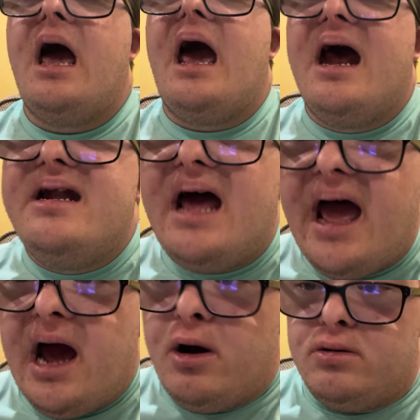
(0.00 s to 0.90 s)

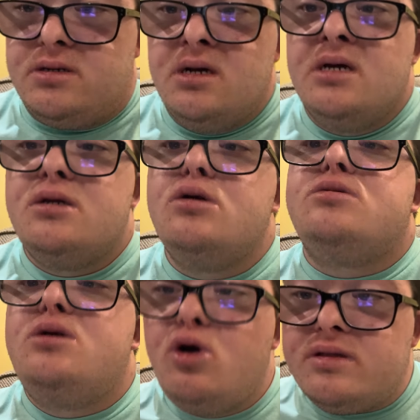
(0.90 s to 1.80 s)
allowed to
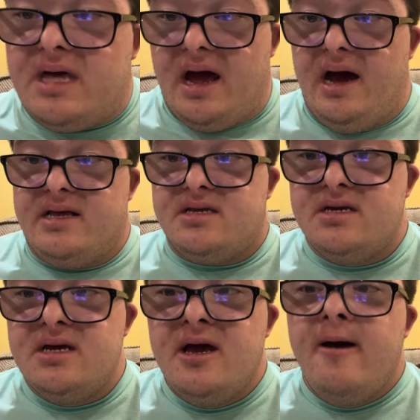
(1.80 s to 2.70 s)
do that.
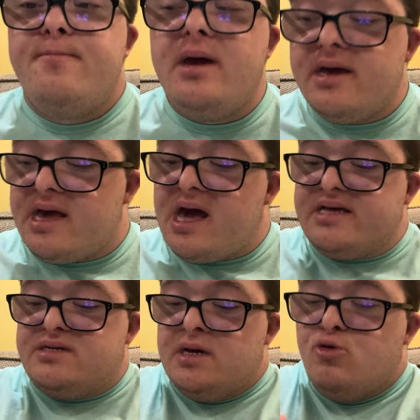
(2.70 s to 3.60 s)
Because